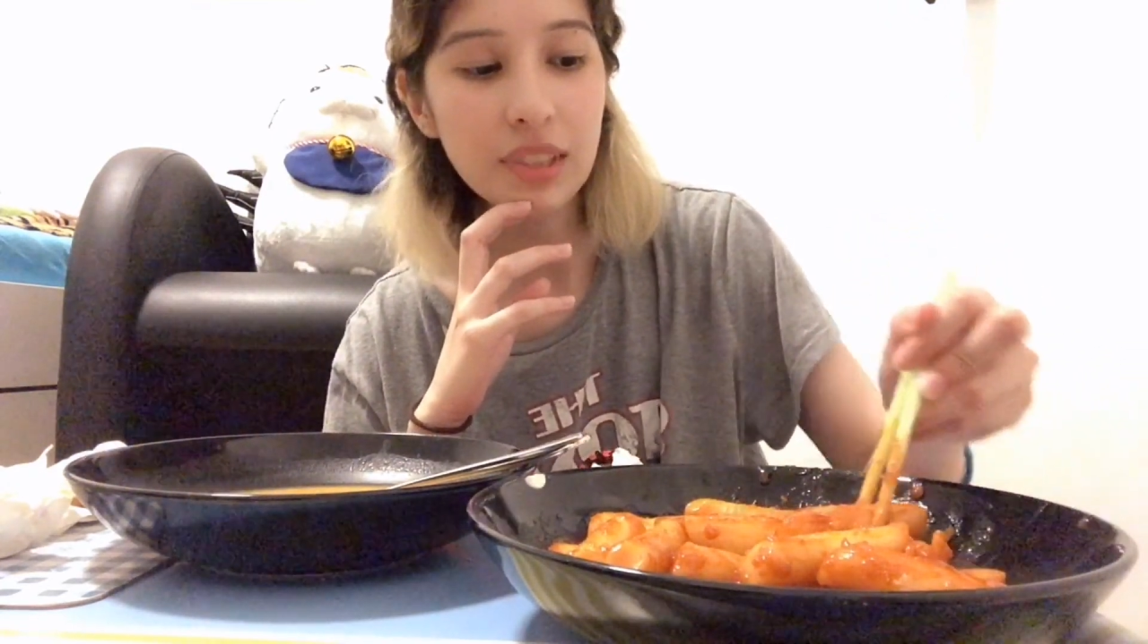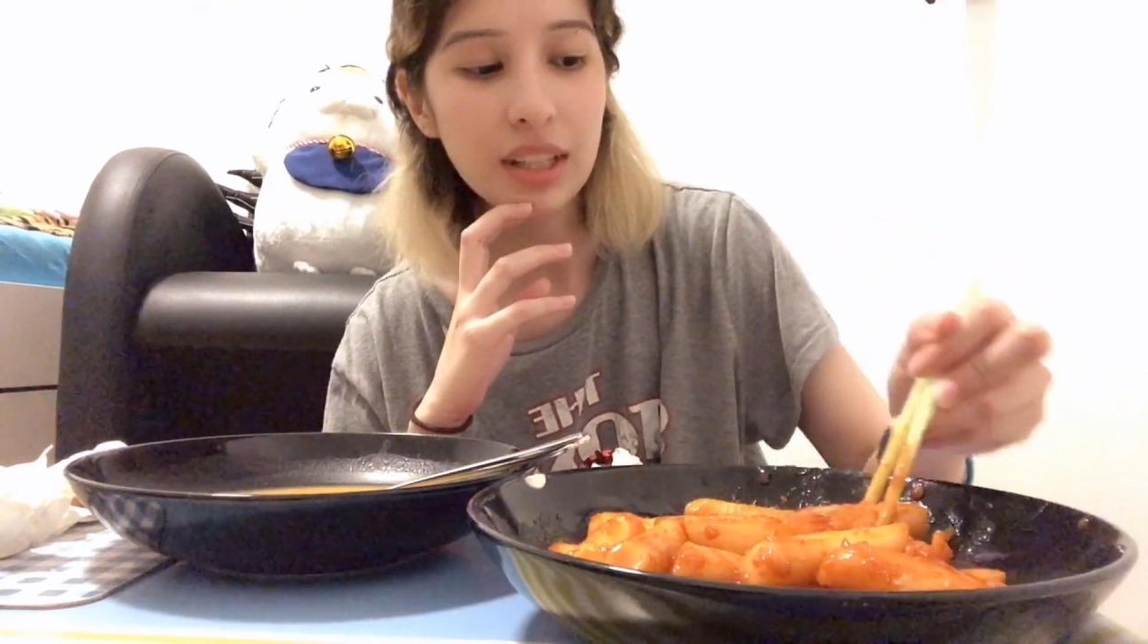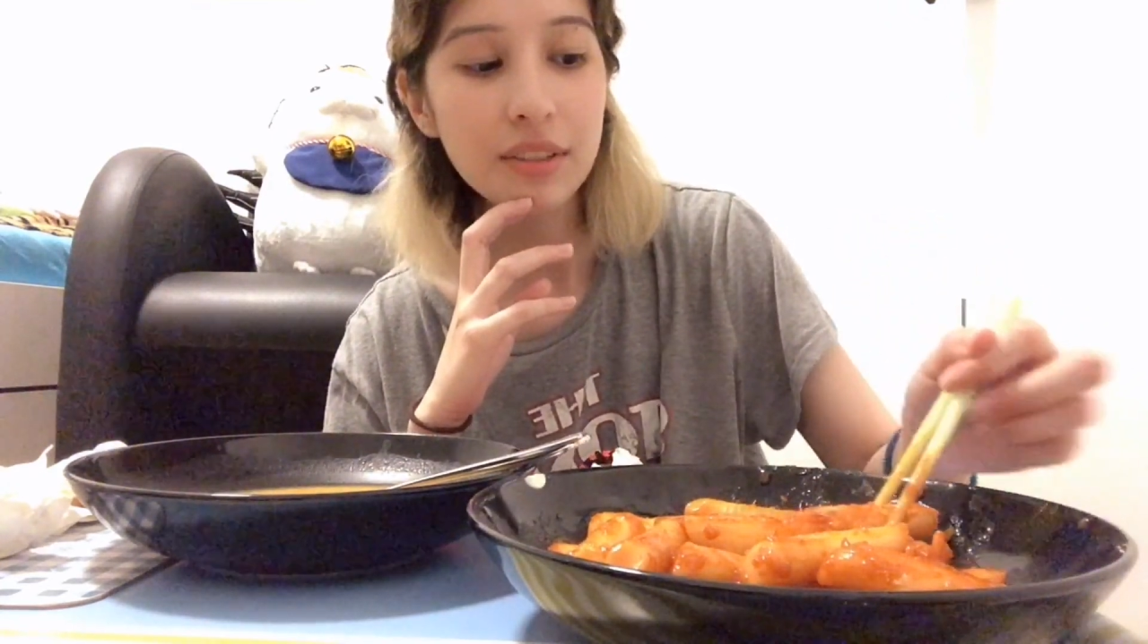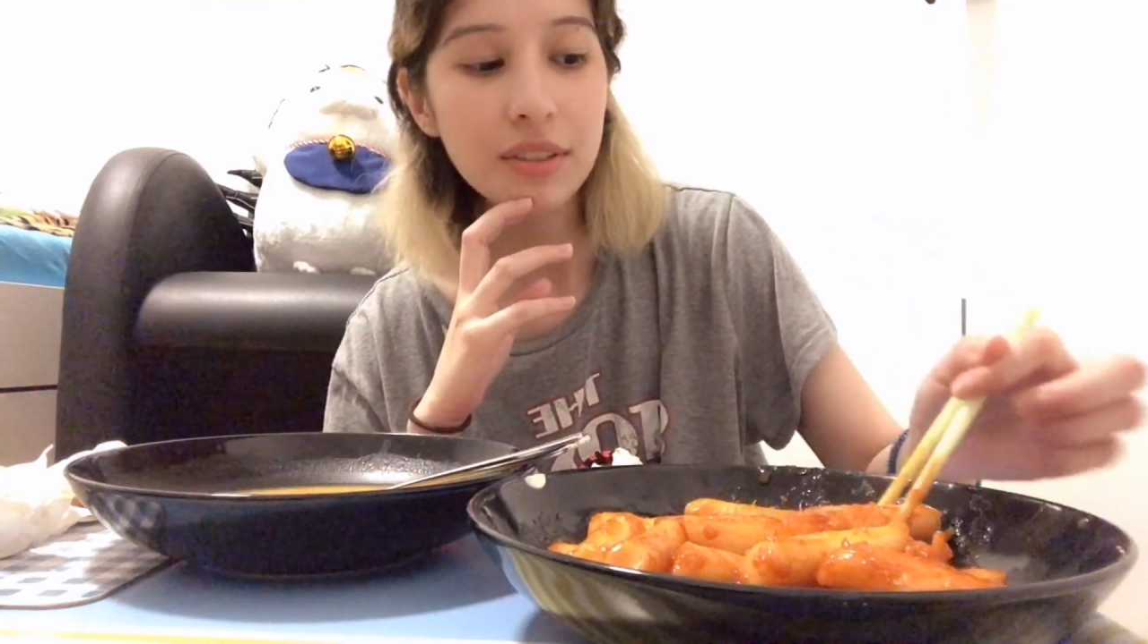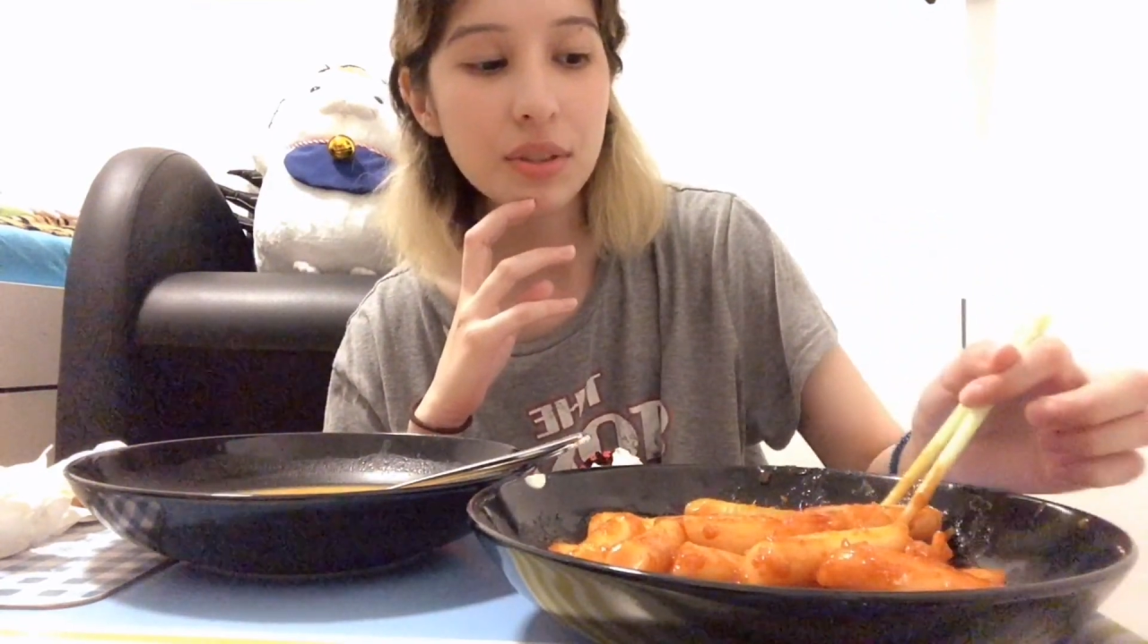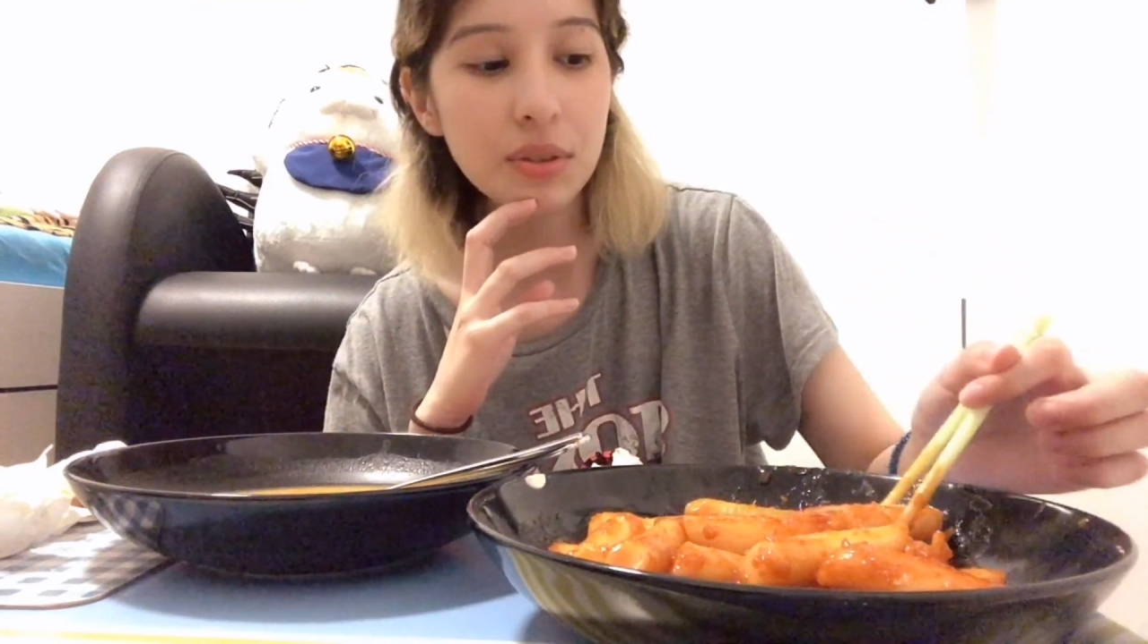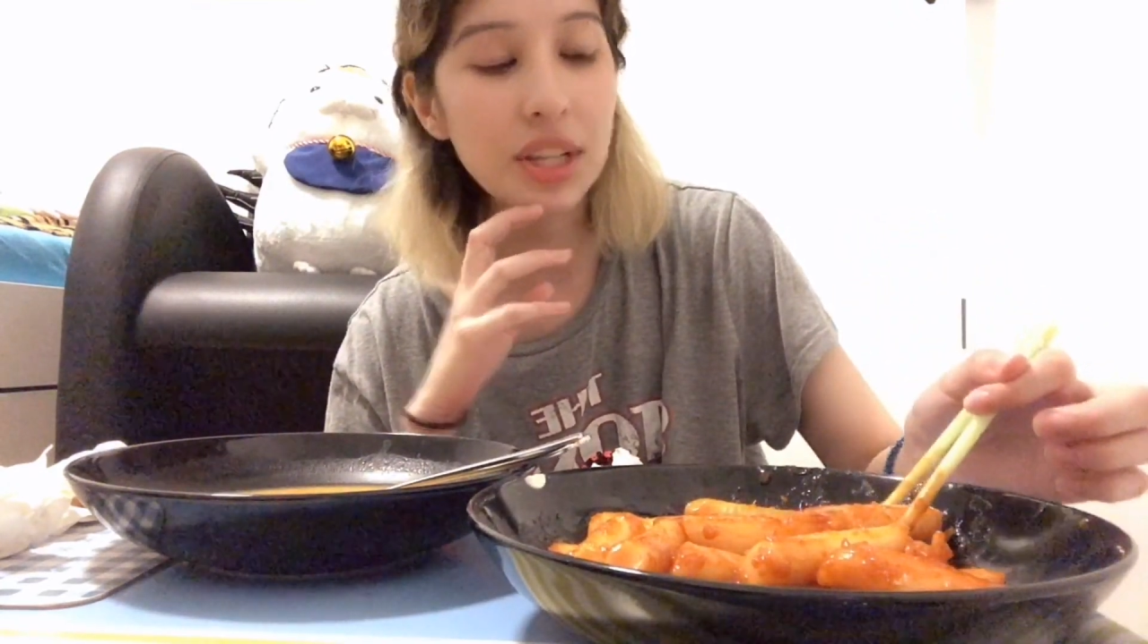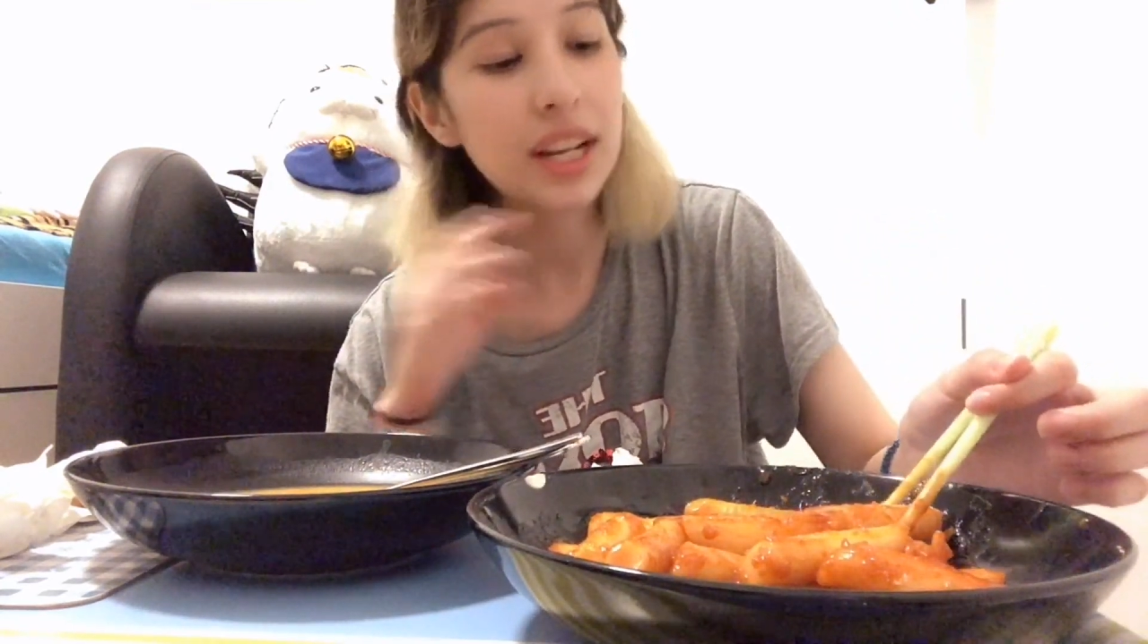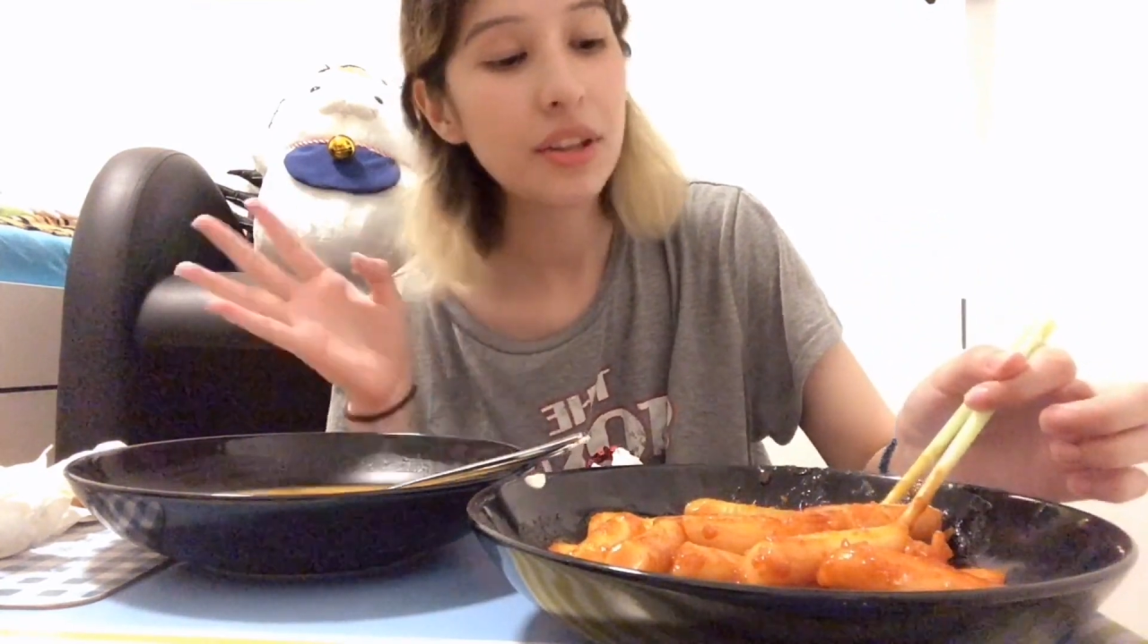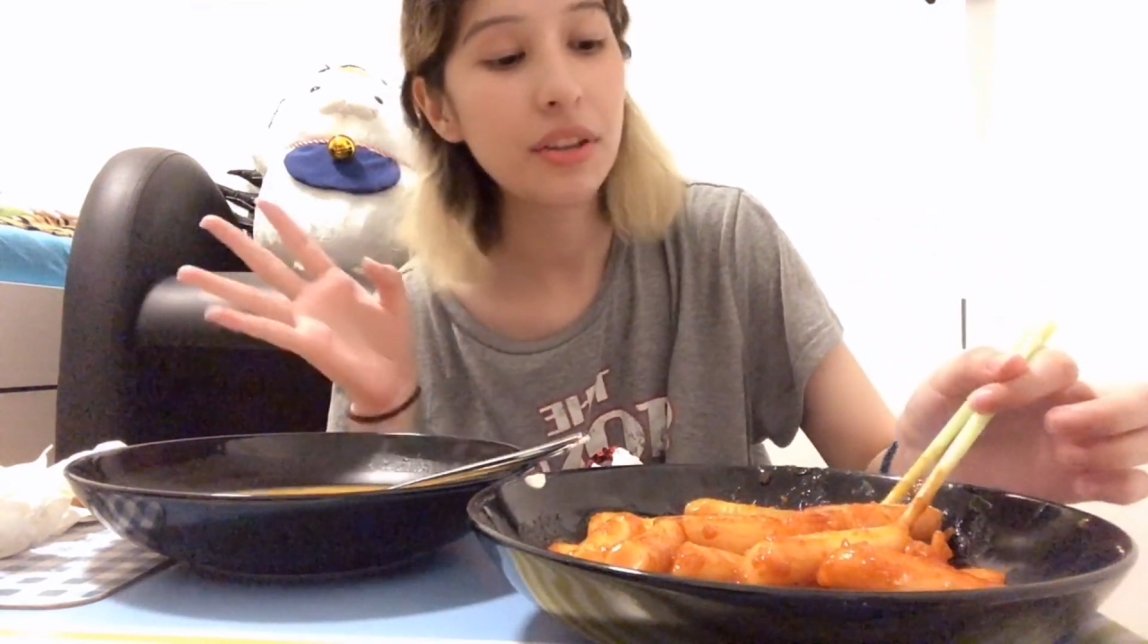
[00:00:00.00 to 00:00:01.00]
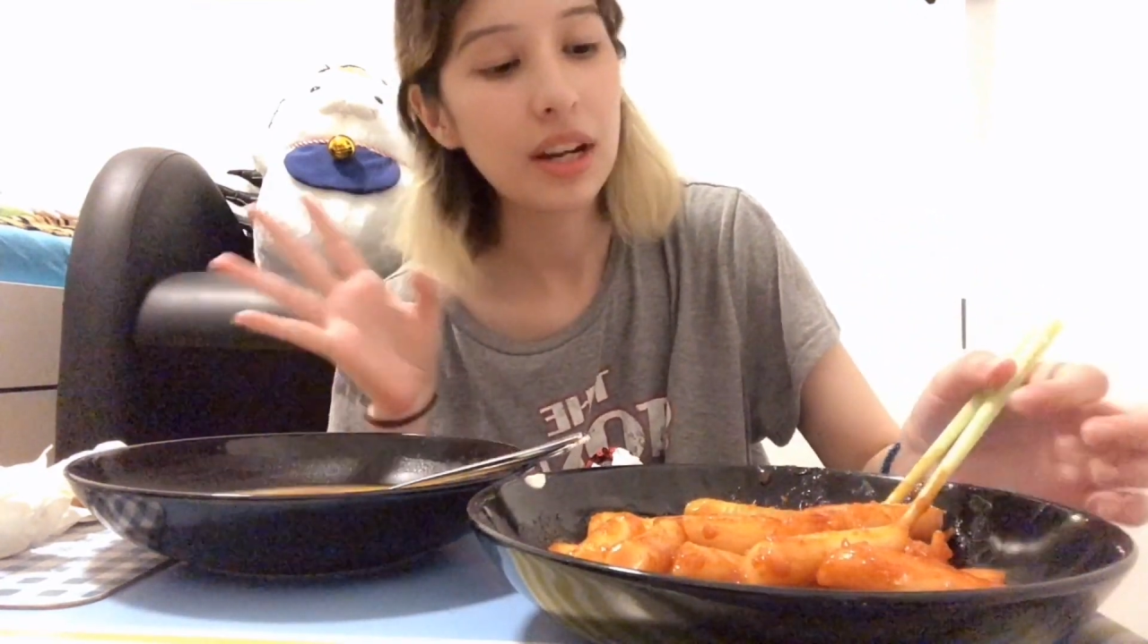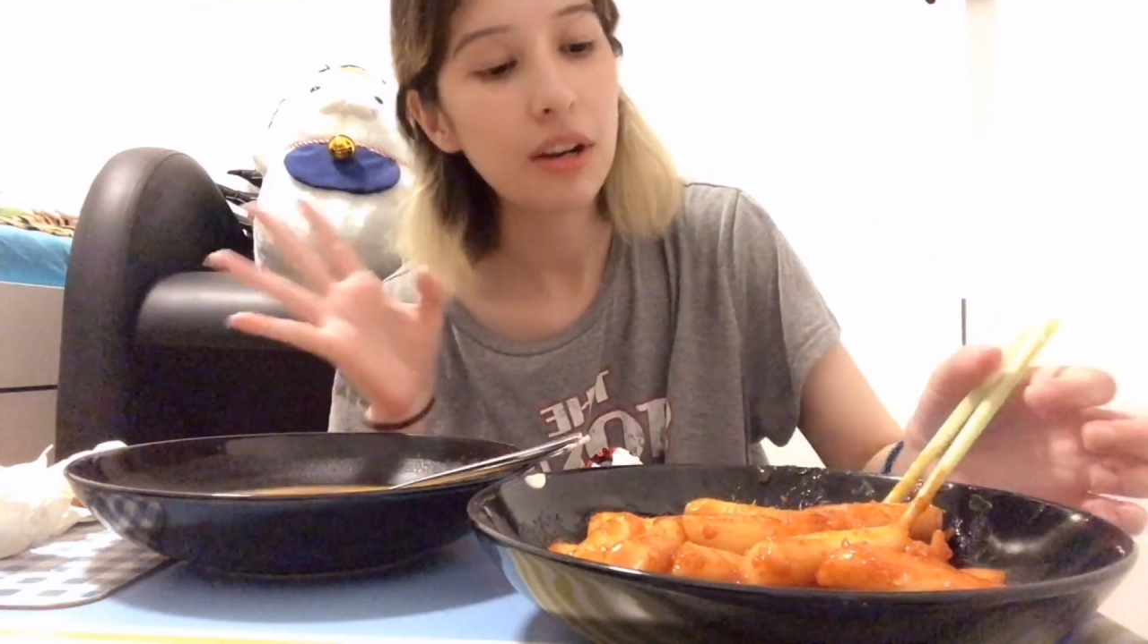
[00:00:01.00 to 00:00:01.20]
so together they are